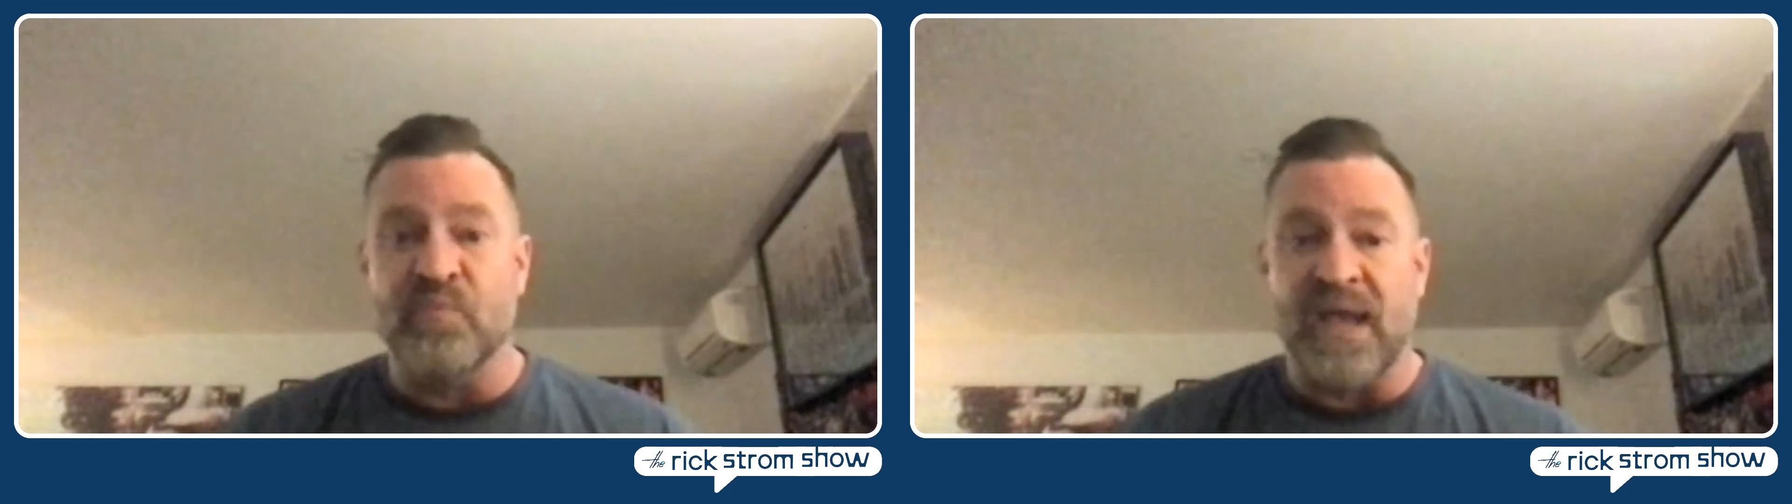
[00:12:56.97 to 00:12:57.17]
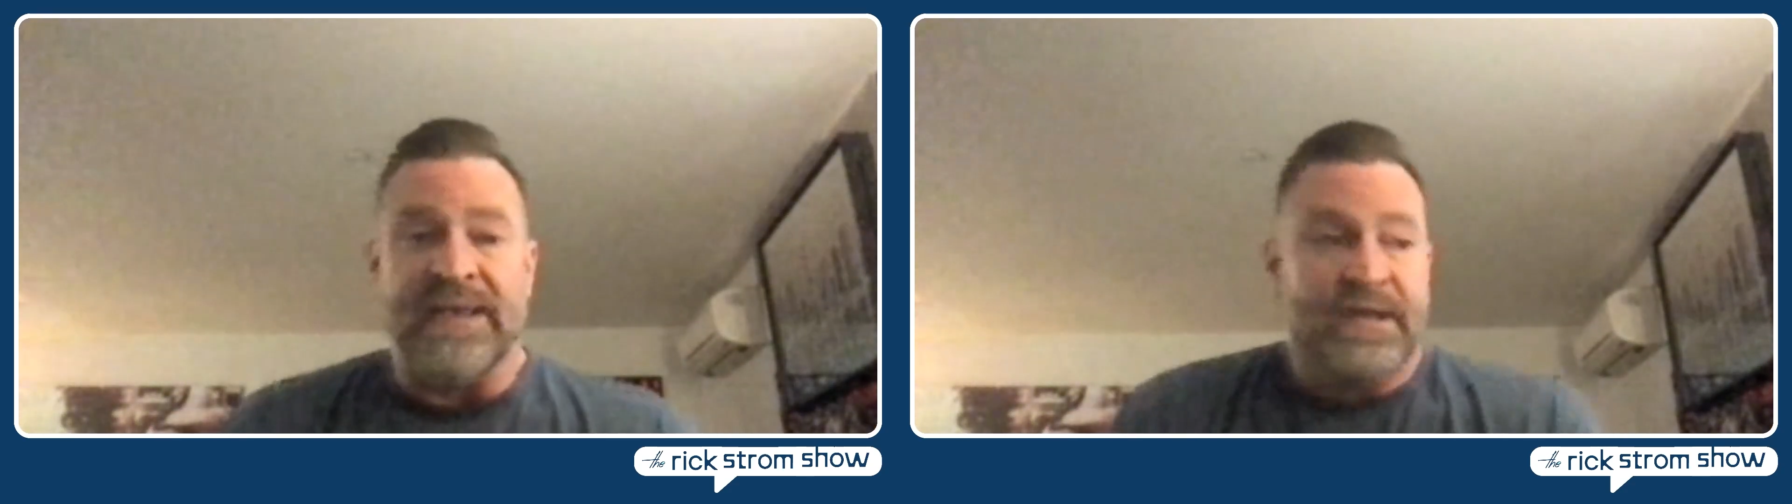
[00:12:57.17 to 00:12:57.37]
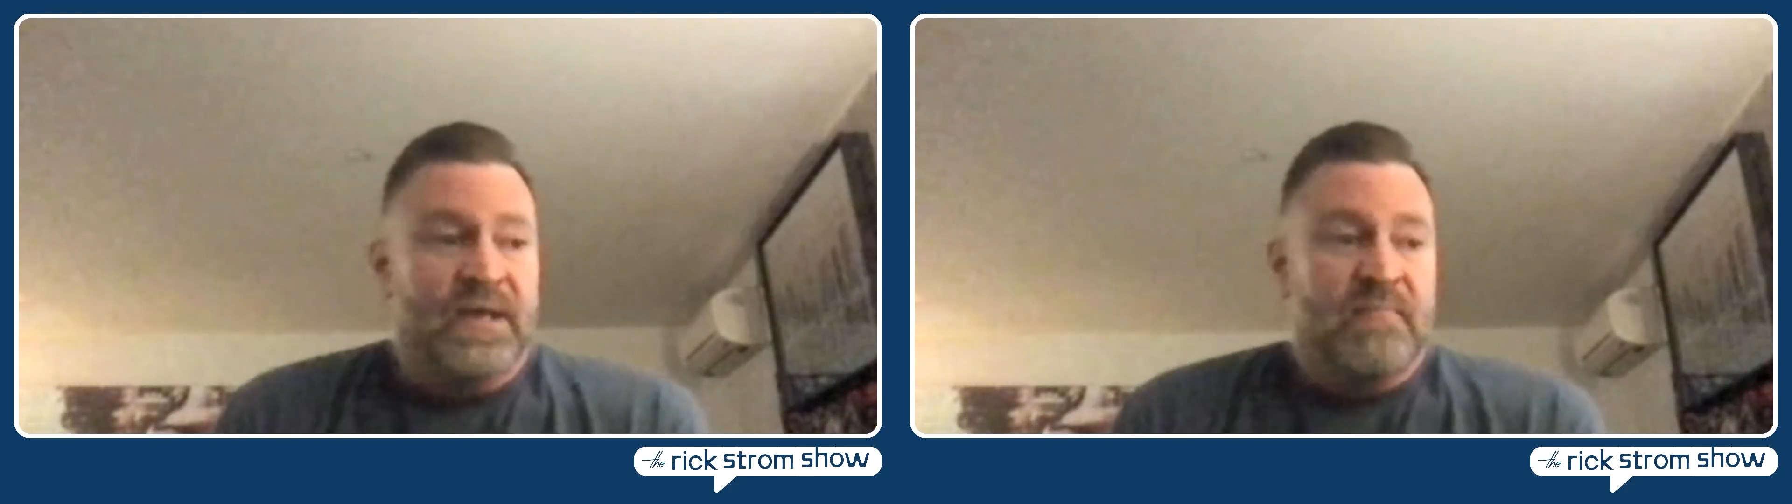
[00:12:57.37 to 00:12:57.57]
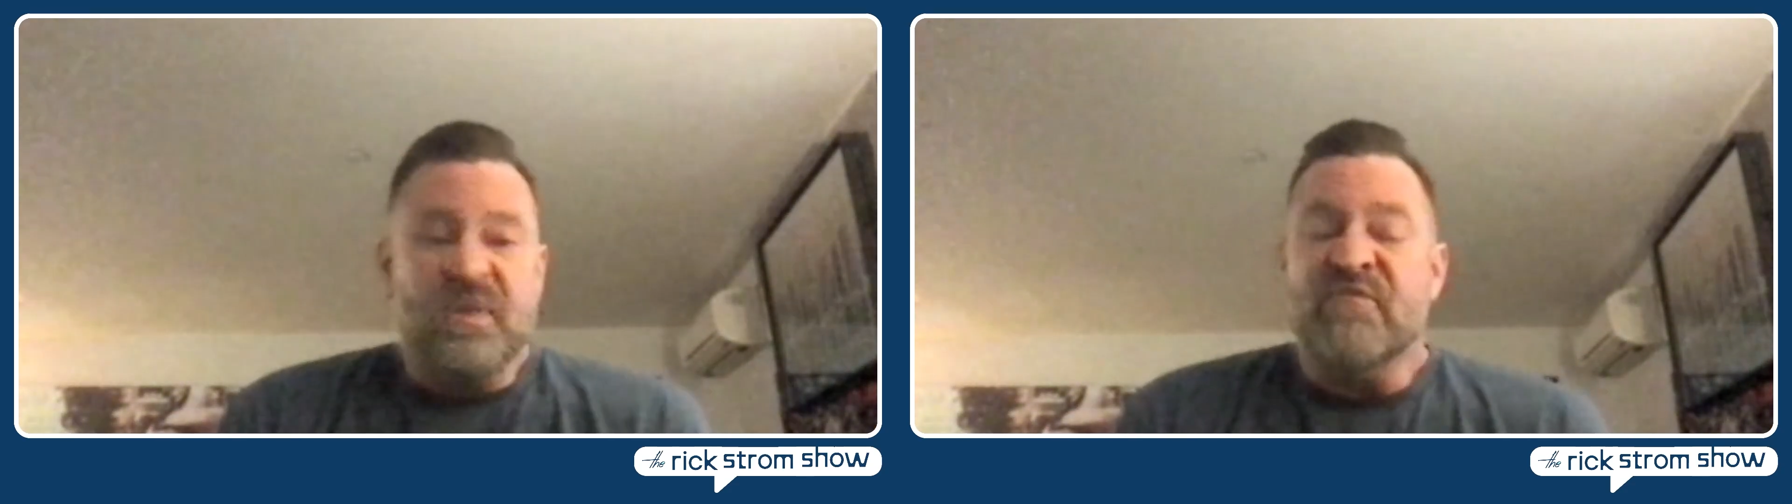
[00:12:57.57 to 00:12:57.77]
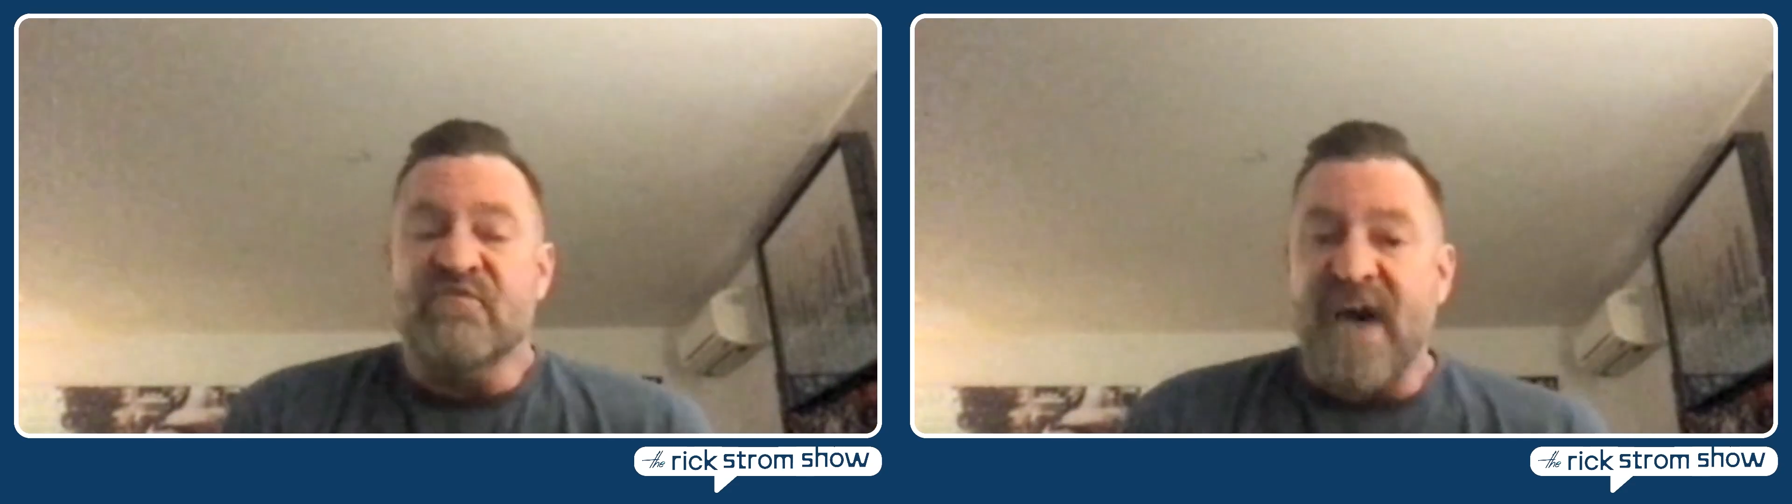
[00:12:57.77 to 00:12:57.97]
like
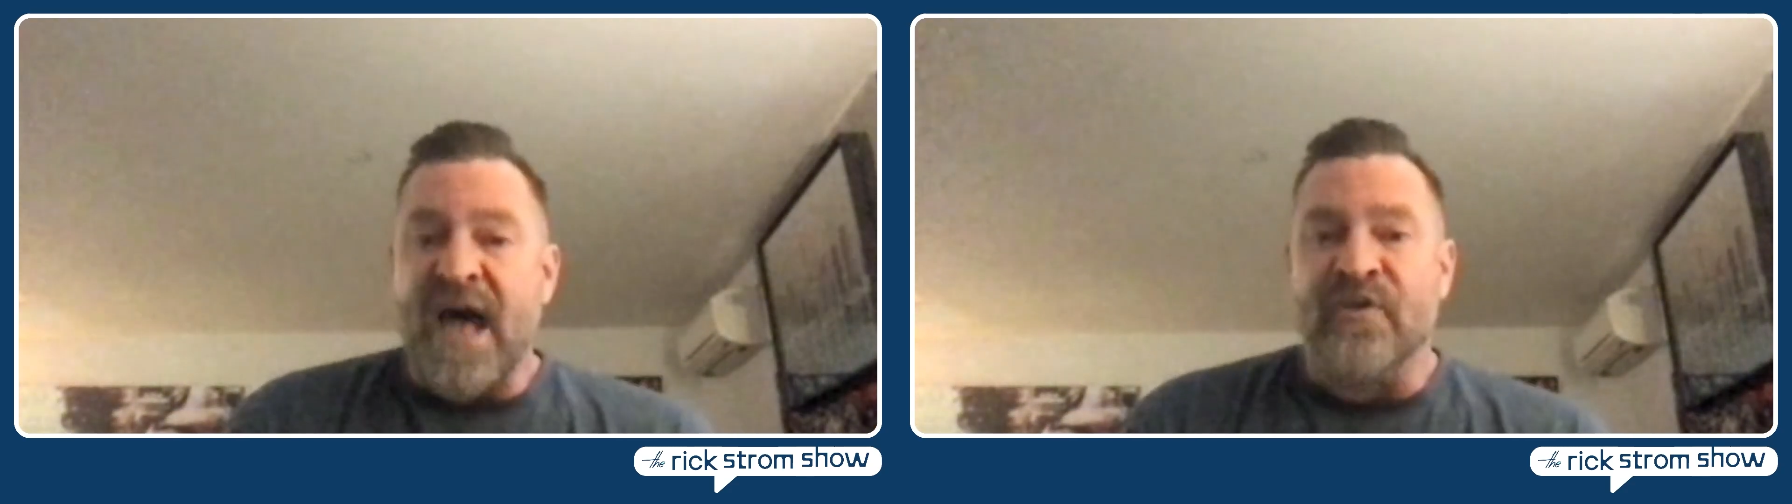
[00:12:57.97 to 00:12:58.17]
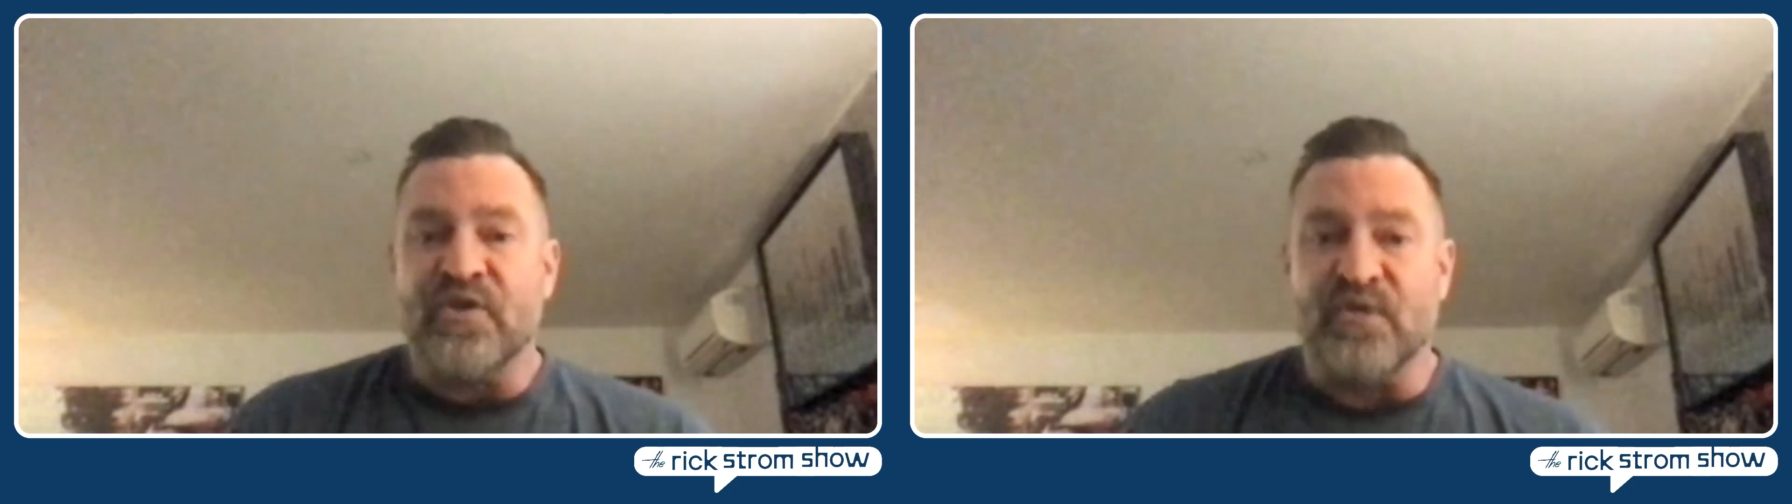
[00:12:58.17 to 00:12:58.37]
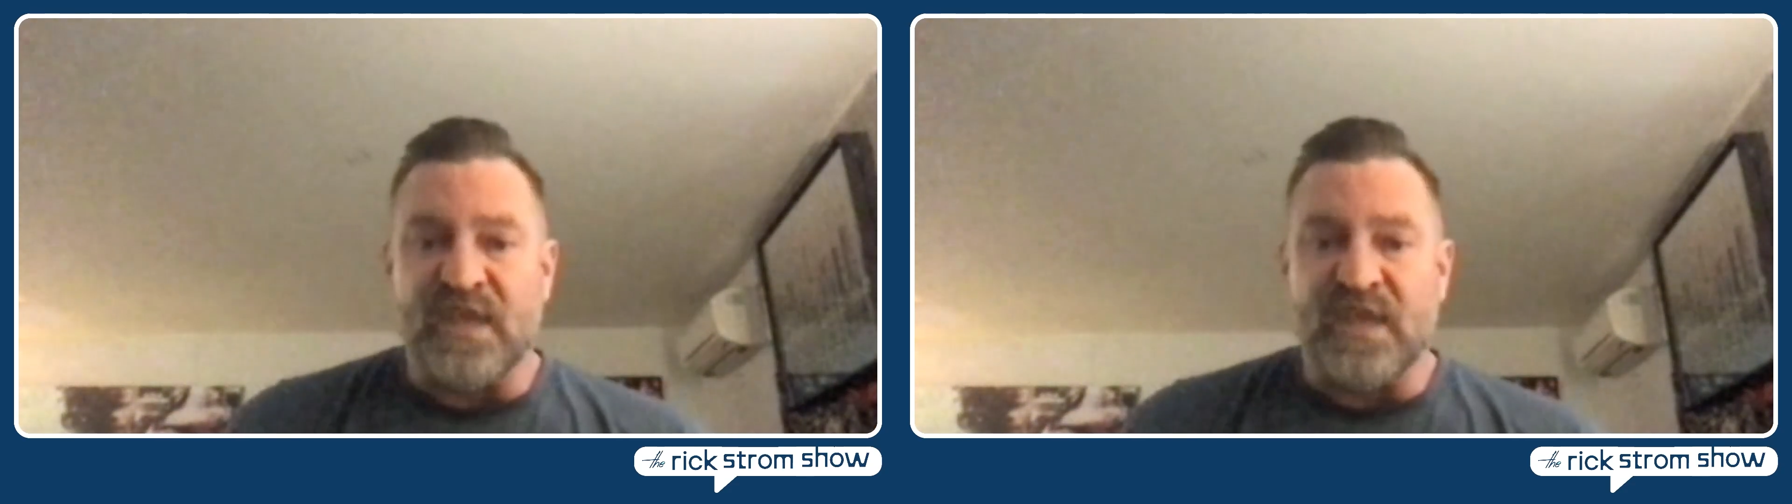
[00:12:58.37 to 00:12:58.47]
be valued,